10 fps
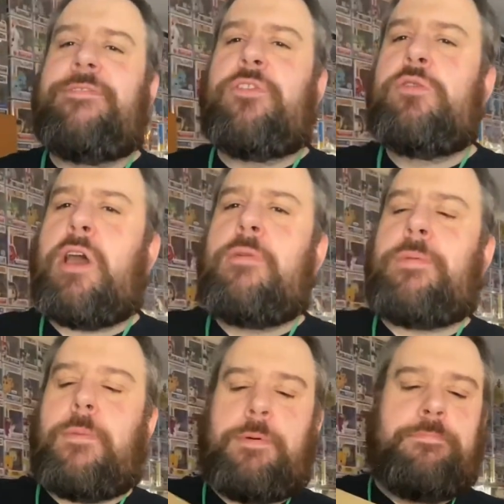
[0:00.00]
Funko
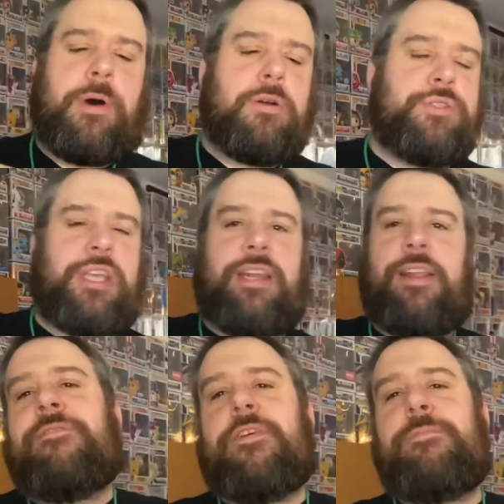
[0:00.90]
Pop
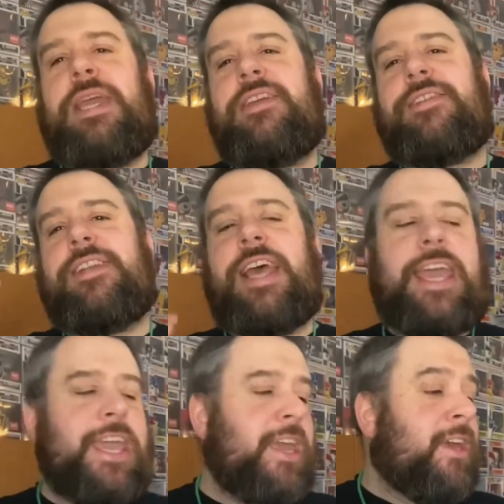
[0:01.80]
unboxing for me
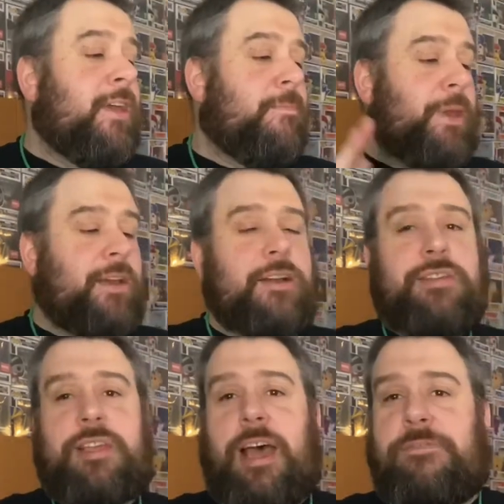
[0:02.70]
today
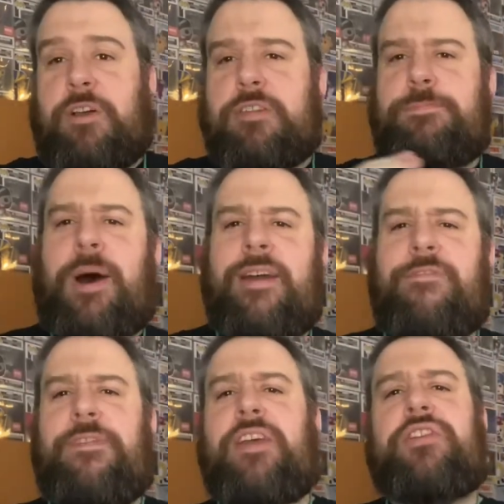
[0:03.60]
because I've got my
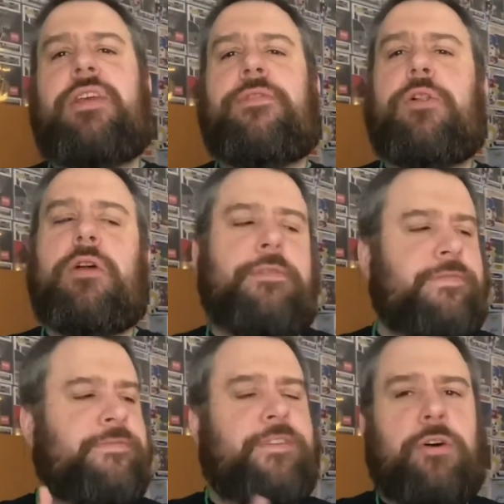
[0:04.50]
Festival of
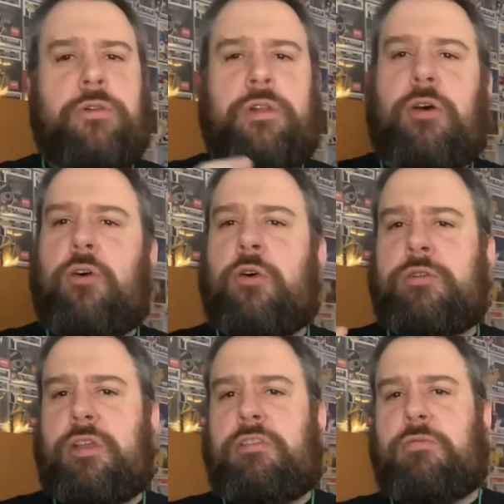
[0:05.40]
Fun
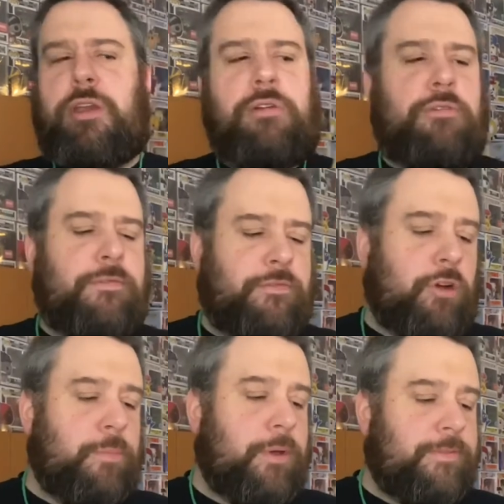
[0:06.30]
order through
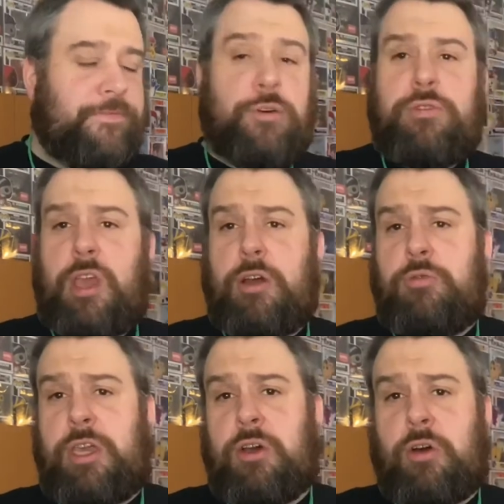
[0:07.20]
from
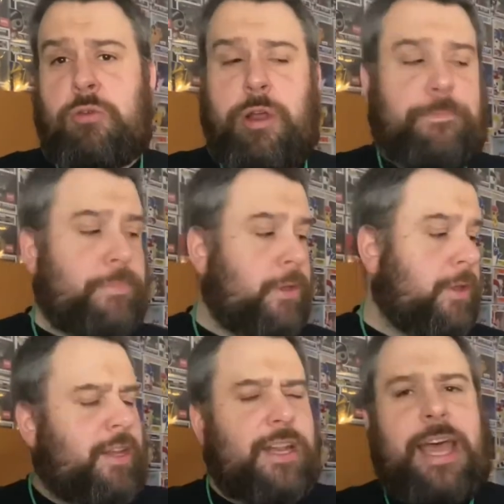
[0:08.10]
Funko Europe.
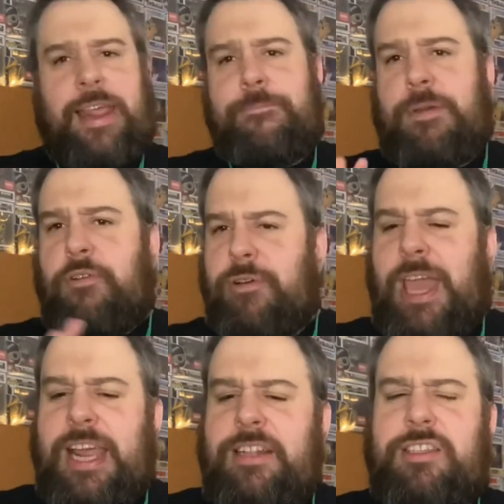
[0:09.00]
Now then, before I
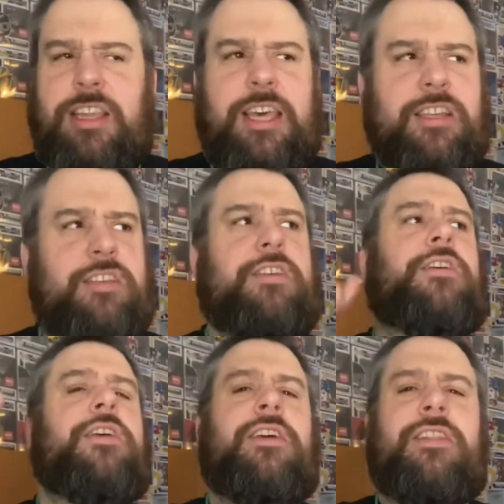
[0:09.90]
get into this,
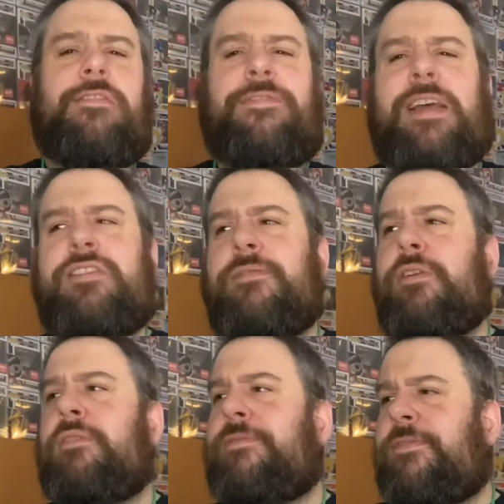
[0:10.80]
the
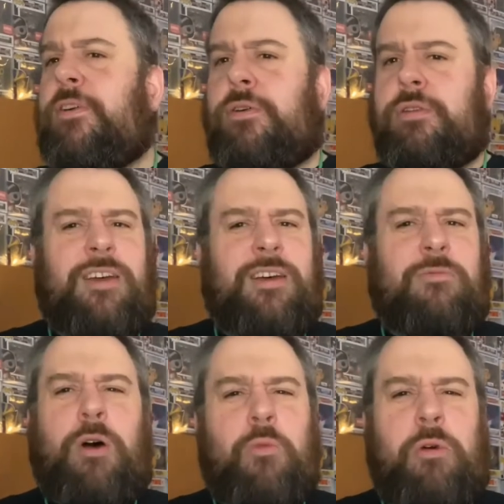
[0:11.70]
Festival of Fun,
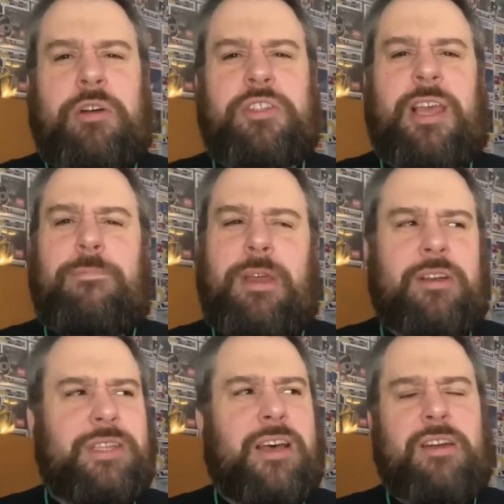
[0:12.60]
what was it?
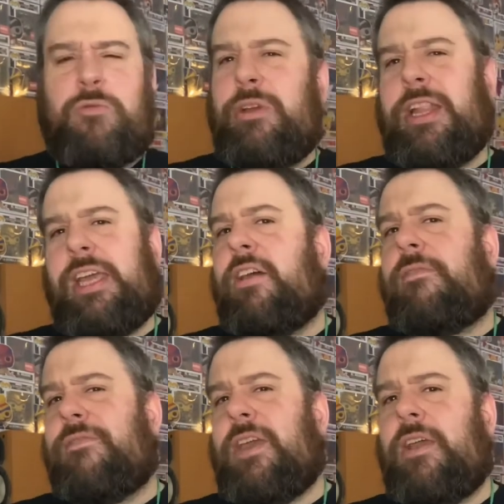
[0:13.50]
Because I got really
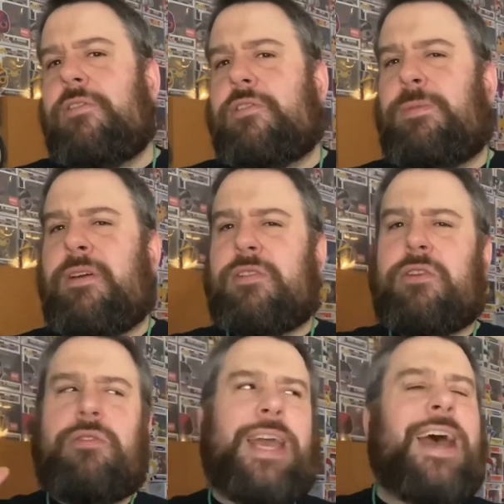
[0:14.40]
confused because
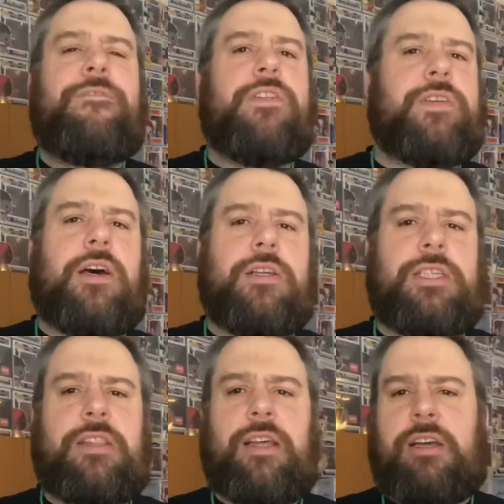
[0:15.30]
all the
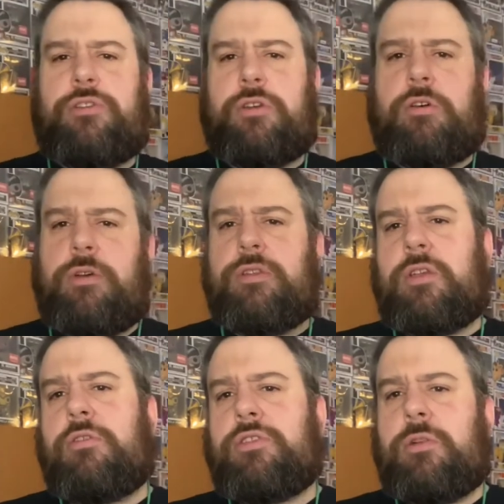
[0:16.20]
advertising that I saw on
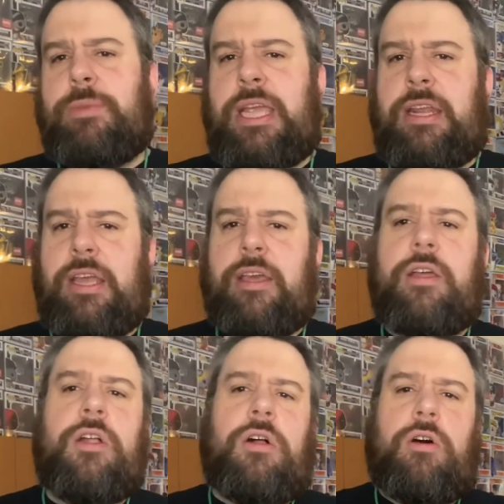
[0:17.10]
social media,
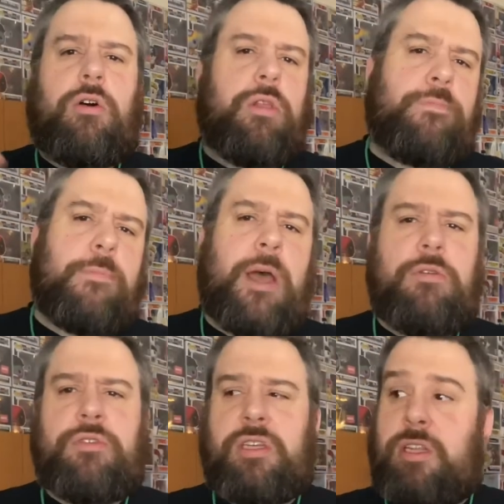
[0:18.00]
all the
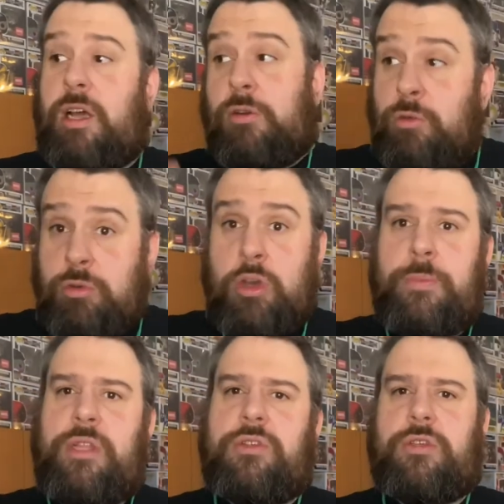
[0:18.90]
promotion, like, all
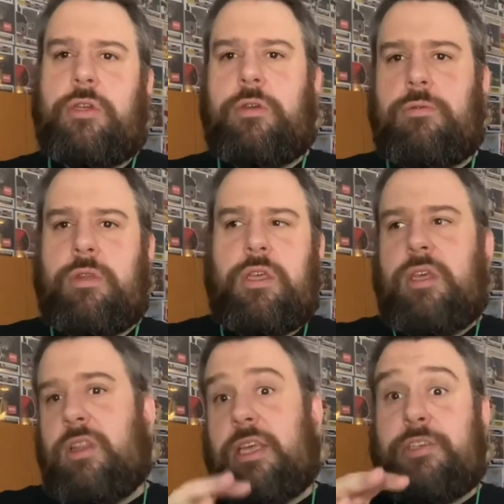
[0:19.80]
coming soon,
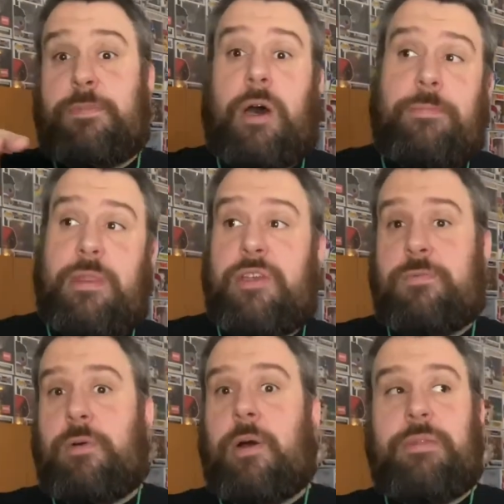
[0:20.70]
this pop,
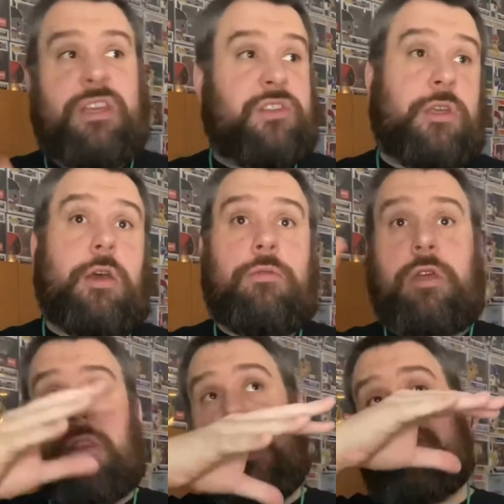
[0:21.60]
this
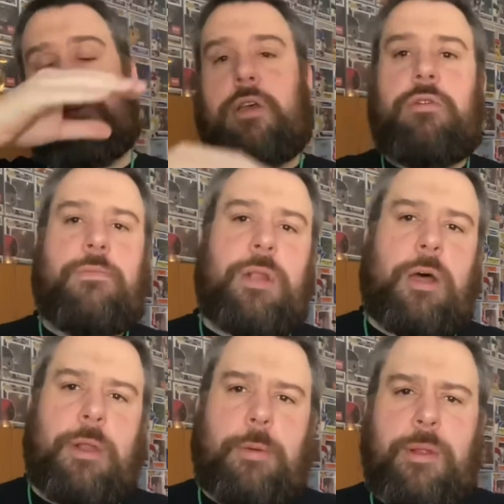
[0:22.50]
soda, that soda, blah,
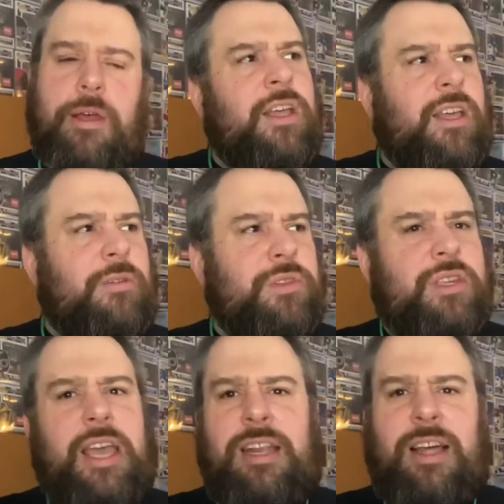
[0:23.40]
blah, blah. It was
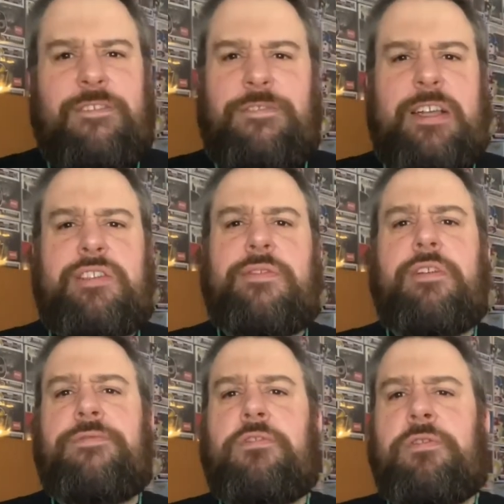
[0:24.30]
saying, like, Festival
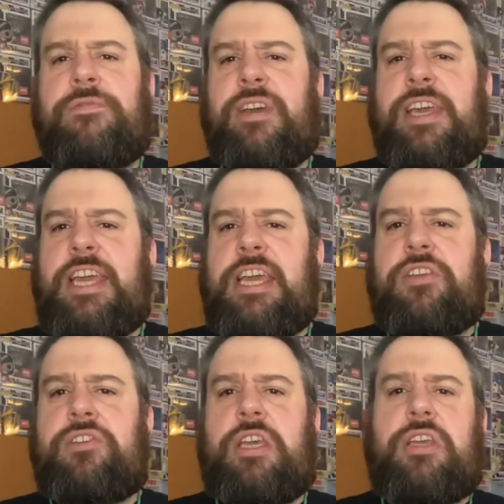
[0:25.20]
of Fun for
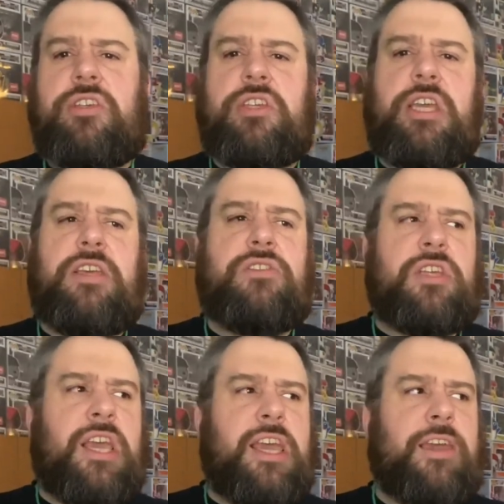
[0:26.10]

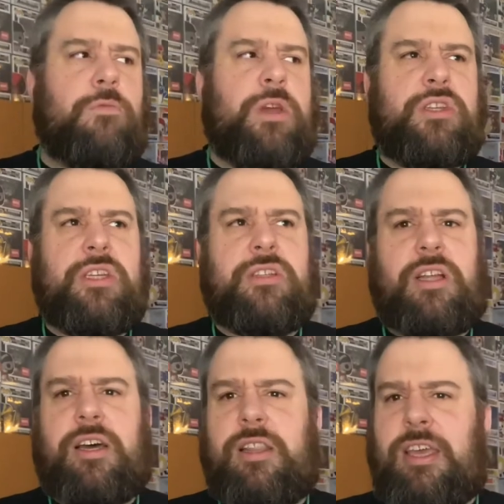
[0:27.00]
ECCC, which is,
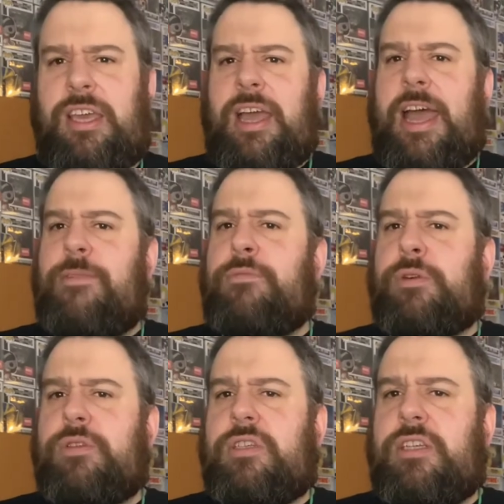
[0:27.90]
like, the
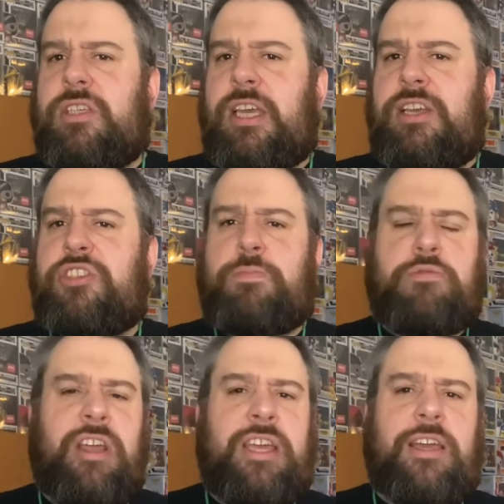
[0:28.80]
Emerald City
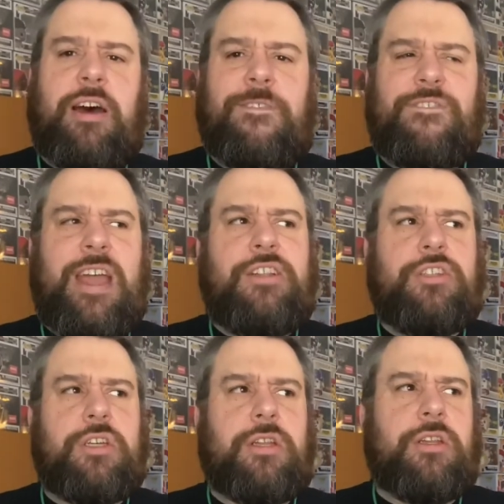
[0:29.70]
Spring
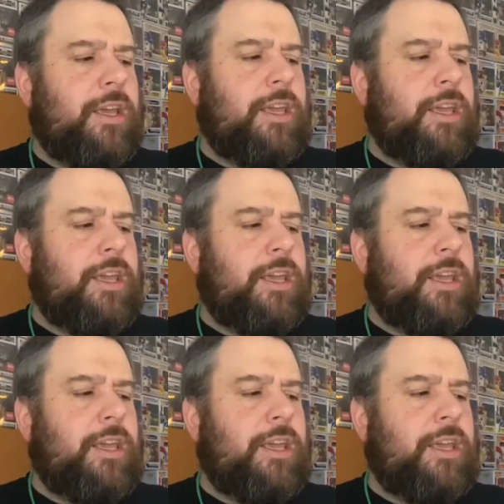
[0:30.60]
Convention.